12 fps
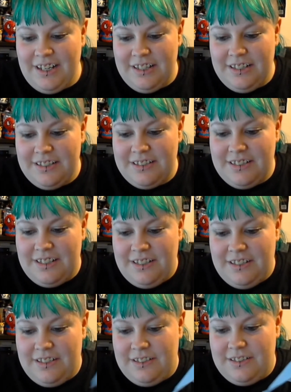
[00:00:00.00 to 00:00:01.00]
This
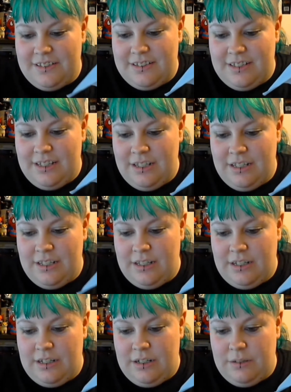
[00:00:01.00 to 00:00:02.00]
is
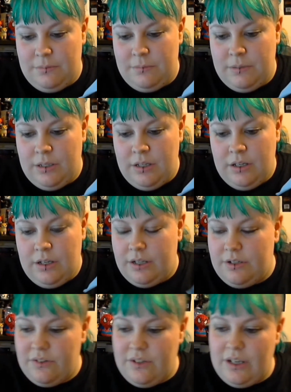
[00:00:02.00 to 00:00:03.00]
it
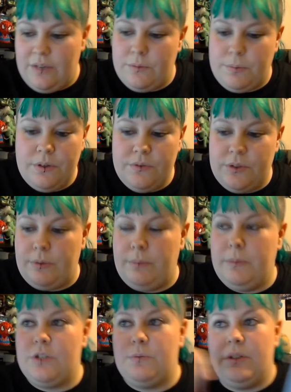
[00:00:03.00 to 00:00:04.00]
doesn't have a preview
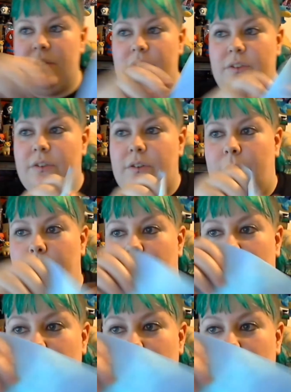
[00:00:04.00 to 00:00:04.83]
image, but this is going to